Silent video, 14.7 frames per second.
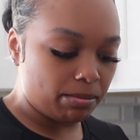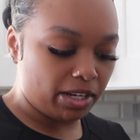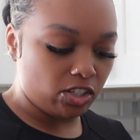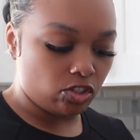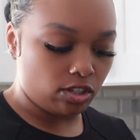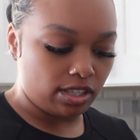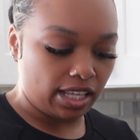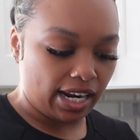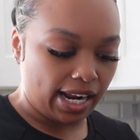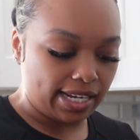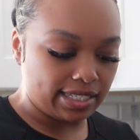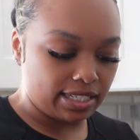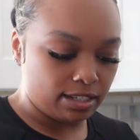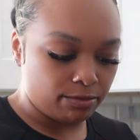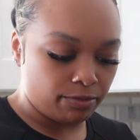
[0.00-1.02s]
make sure that
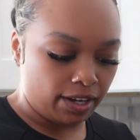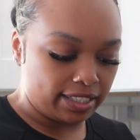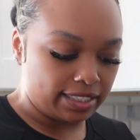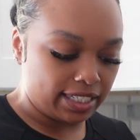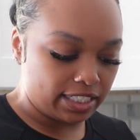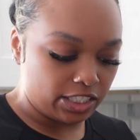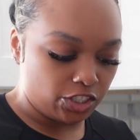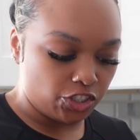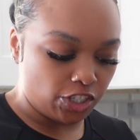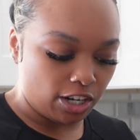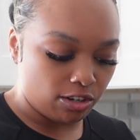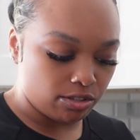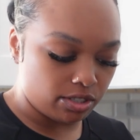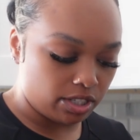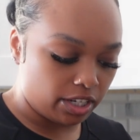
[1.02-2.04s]
I didn't find any
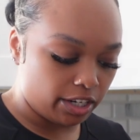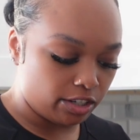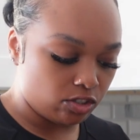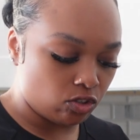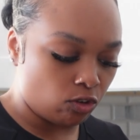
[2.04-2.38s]
shells in here.